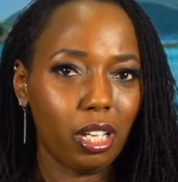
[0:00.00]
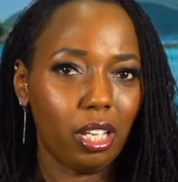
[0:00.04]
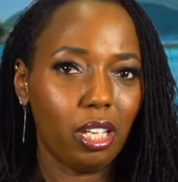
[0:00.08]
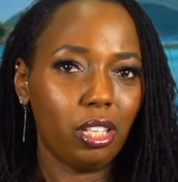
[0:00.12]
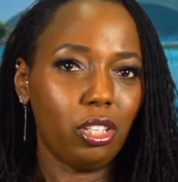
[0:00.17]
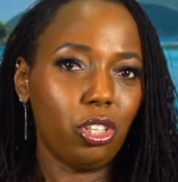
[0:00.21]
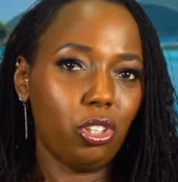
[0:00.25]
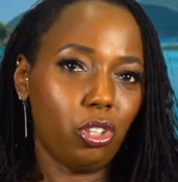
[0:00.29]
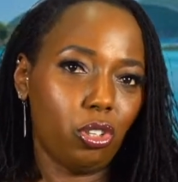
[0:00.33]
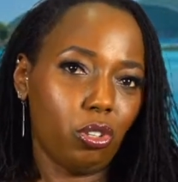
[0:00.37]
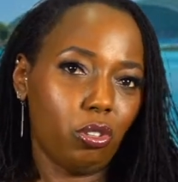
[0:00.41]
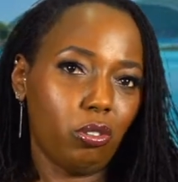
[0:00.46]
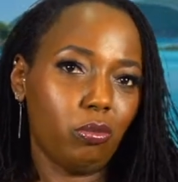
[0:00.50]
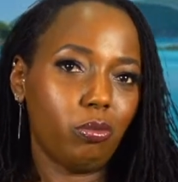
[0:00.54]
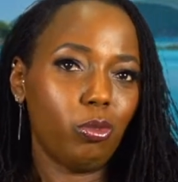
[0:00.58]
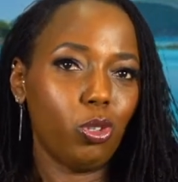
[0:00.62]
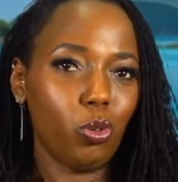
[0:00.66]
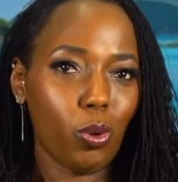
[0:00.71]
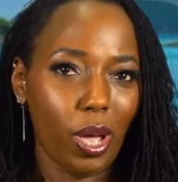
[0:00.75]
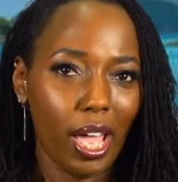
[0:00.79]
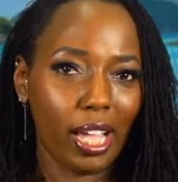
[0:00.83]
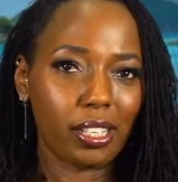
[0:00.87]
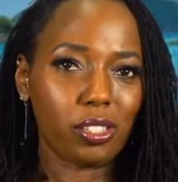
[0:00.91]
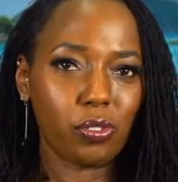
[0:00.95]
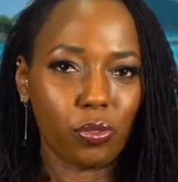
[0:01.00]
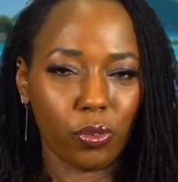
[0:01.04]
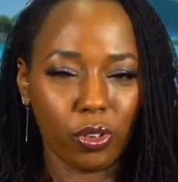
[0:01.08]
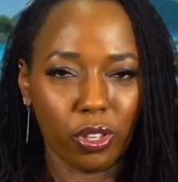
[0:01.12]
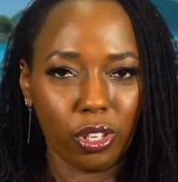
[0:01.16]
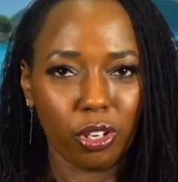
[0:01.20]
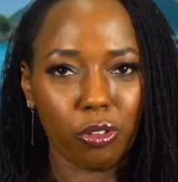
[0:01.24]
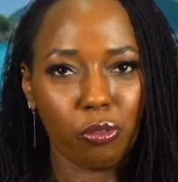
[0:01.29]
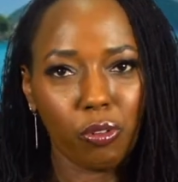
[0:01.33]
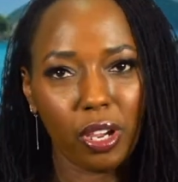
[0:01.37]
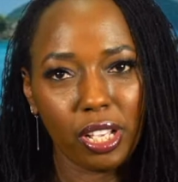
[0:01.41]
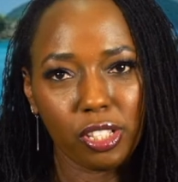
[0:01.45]
You know, you ask for
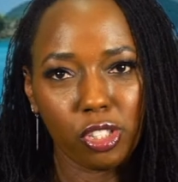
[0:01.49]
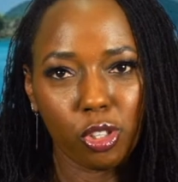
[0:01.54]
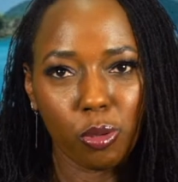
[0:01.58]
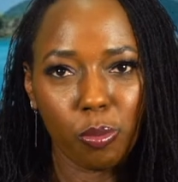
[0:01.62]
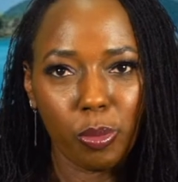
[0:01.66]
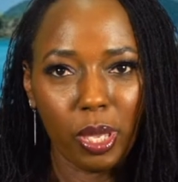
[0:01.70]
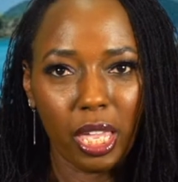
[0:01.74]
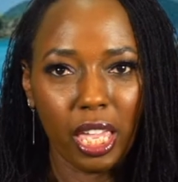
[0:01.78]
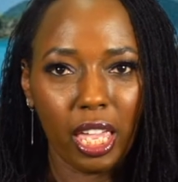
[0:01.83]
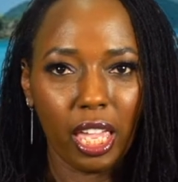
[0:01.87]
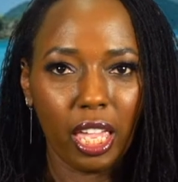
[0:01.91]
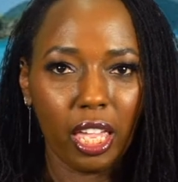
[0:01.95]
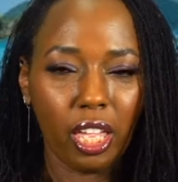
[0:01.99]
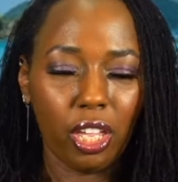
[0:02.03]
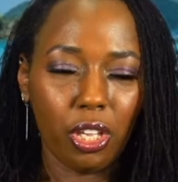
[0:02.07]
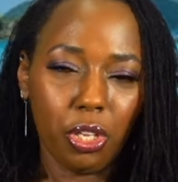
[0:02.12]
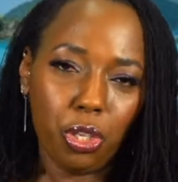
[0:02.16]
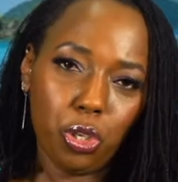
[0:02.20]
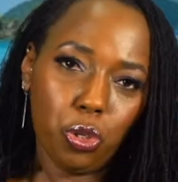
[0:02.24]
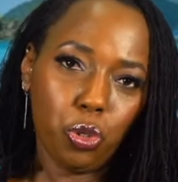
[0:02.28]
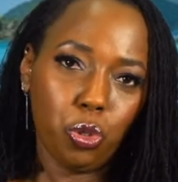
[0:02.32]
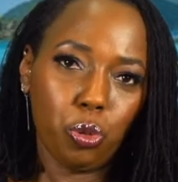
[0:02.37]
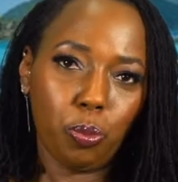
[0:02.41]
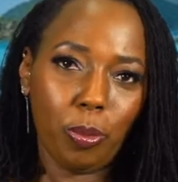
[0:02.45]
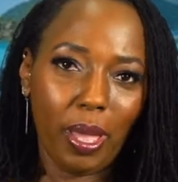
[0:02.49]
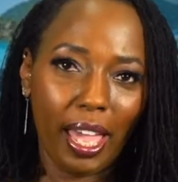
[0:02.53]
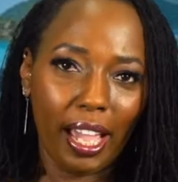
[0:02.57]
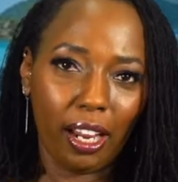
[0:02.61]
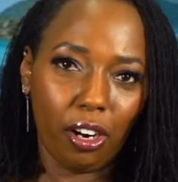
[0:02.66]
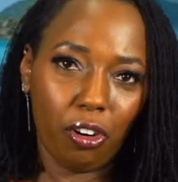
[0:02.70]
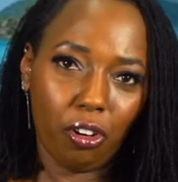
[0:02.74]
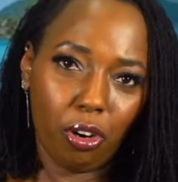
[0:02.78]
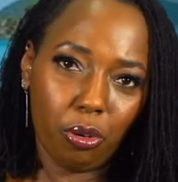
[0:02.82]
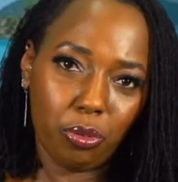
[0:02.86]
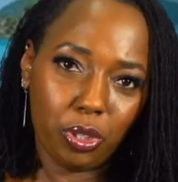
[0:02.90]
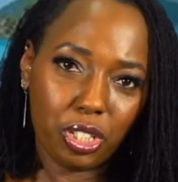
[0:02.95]
their resume, you do
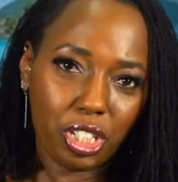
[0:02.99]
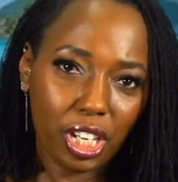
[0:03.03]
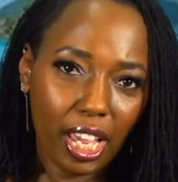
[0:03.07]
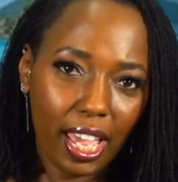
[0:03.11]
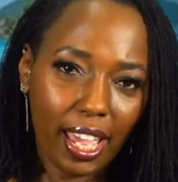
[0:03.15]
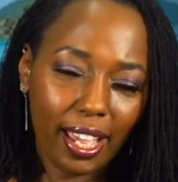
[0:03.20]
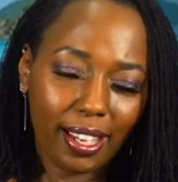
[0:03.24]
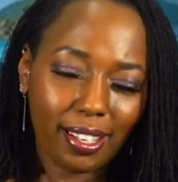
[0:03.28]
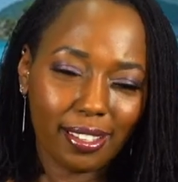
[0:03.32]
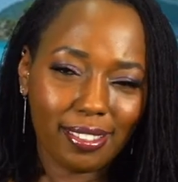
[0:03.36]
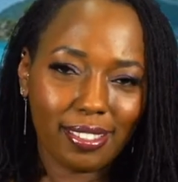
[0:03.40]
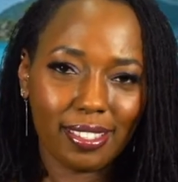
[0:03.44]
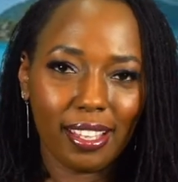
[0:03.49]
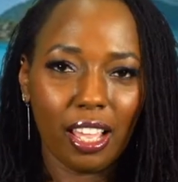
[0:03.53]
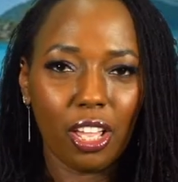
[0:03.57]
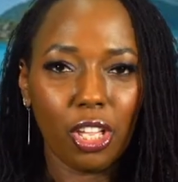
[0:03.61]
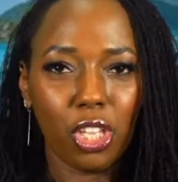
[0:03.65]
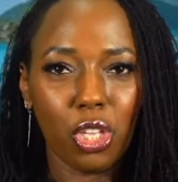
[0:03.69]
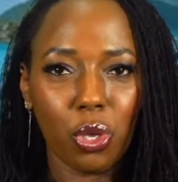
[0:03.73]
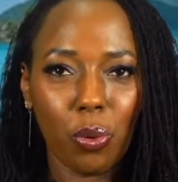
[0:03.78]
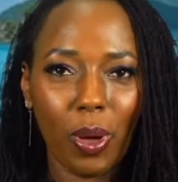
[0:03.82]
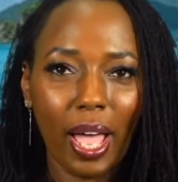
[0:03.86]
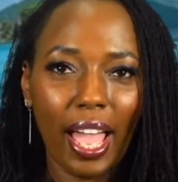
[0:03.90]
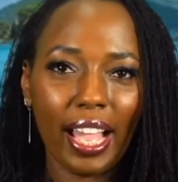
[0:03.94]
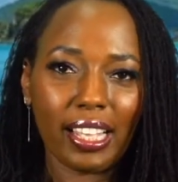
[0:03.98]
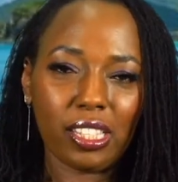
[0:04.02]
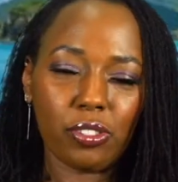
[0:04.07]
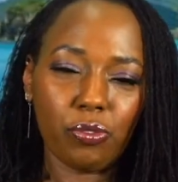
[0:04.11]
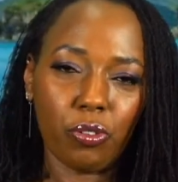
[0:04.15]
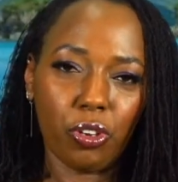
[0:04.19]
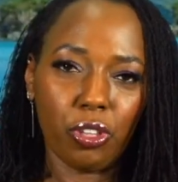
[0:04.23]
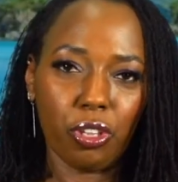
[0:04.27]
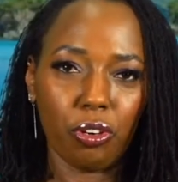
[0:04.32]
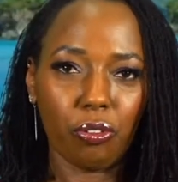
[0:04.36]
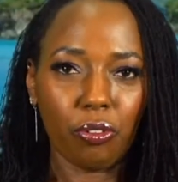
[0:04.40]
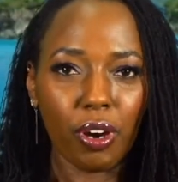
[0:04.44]
background checks, you ask
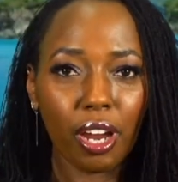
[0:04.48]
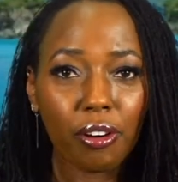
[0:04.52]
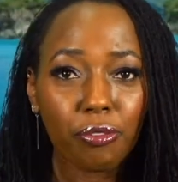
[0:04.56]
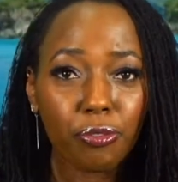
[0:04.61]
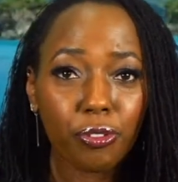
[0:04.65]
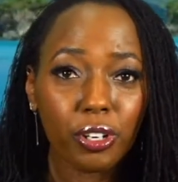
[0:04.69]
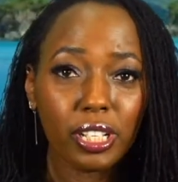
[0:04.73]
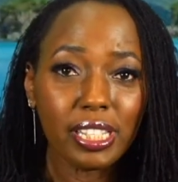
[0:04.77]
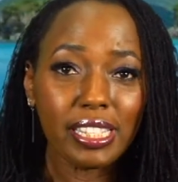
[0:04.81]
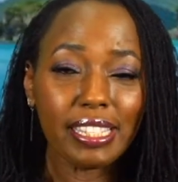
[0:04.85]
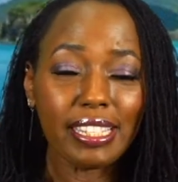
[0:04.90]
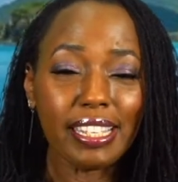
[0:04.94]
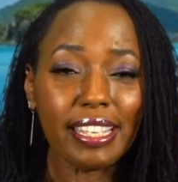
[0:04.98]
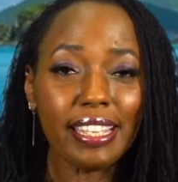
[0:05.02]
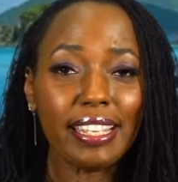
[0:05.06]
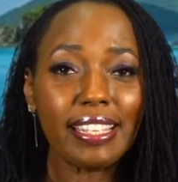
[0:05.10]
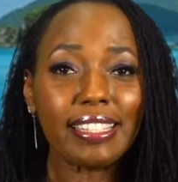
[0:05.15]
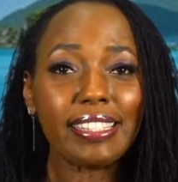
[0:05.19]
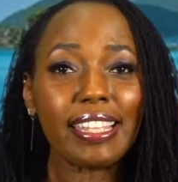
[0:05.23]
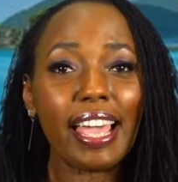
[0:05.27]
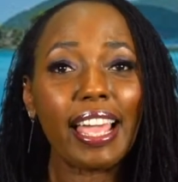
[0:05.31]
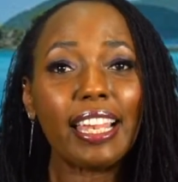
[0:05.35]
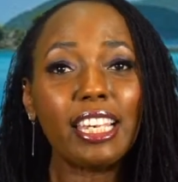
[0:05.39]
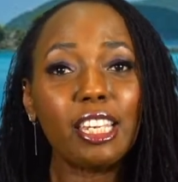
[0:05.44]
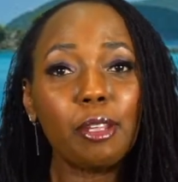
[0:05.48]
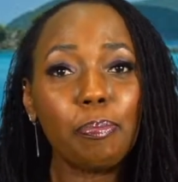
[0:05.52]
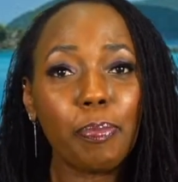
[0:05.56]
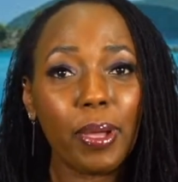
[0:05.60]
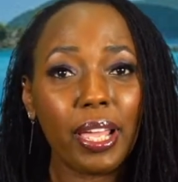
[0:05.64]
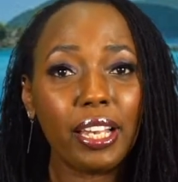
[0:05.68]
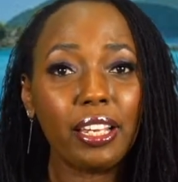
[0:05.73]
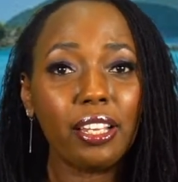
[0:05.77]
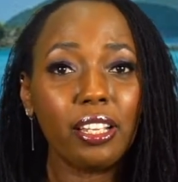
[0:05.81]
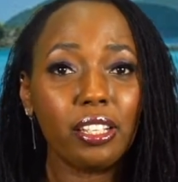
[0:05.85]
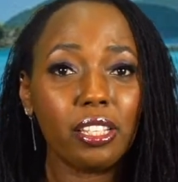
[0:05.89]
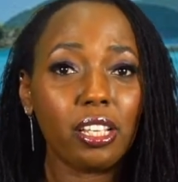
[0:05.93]
for their references, and
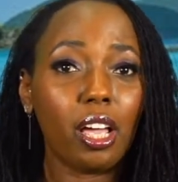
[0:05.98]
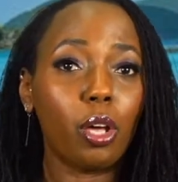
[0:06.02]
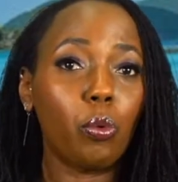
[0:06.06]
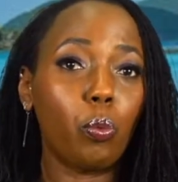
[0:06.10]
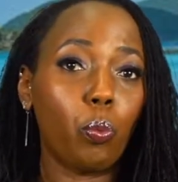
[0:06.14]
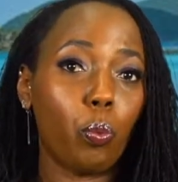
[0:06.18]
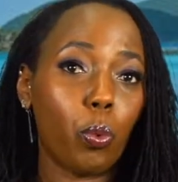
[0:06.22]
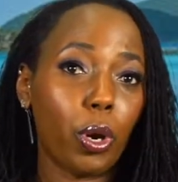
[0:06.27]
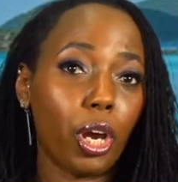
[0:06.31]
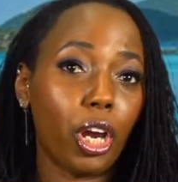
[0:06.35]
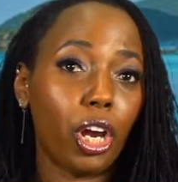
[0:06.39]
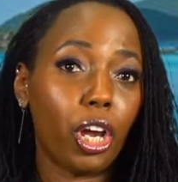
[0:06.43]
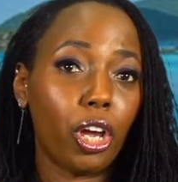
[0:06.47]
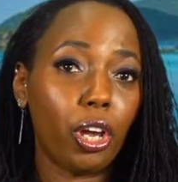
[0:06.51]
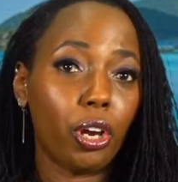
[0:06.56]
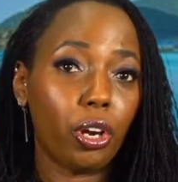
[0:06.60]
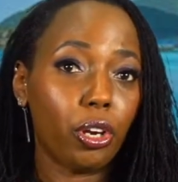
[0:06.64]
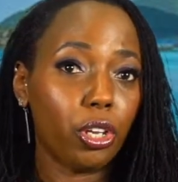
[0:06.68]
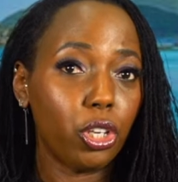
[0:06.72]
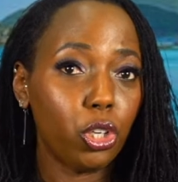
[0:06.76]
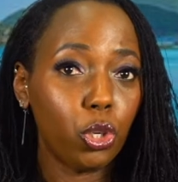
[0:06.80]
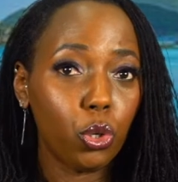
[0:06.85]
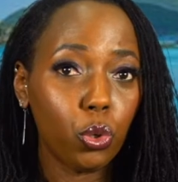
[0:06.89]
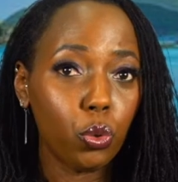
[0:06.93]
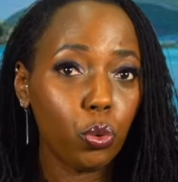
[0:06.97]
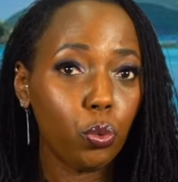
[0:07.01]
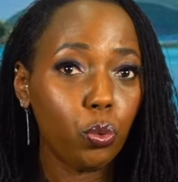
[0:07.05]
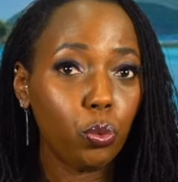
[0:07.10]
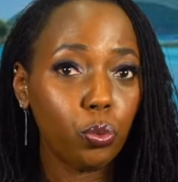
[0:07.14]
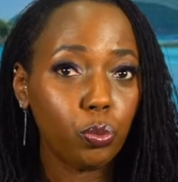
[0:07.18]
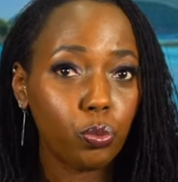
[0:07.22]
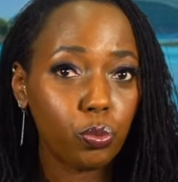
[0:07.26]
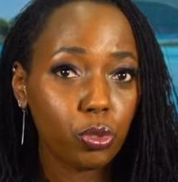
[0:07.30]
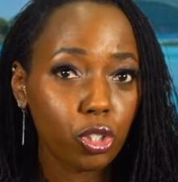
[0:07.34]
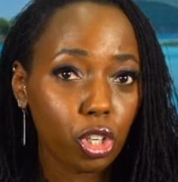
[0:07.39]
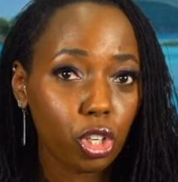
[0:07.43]
dependent on where
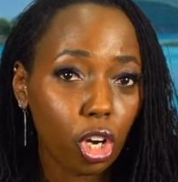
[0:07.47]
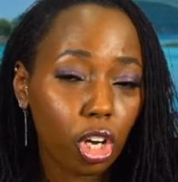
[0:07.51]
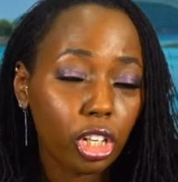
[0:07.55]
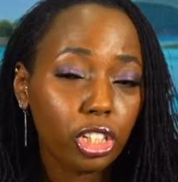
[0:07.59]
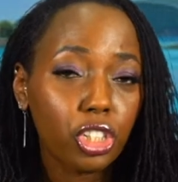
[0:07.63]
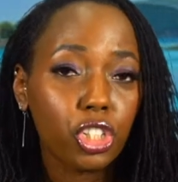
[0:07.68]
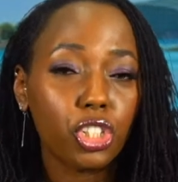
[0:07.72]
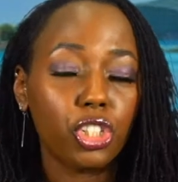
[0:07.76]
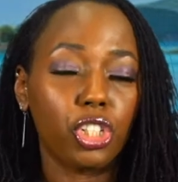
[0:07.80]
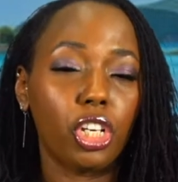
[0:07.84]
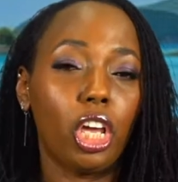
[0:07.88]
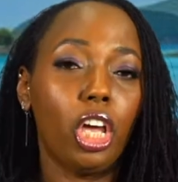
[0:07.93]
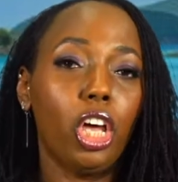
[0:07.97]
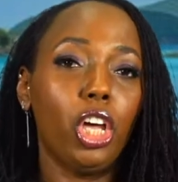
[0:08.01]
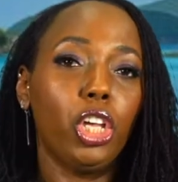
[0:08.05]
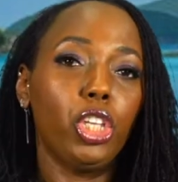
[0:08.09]
you touch,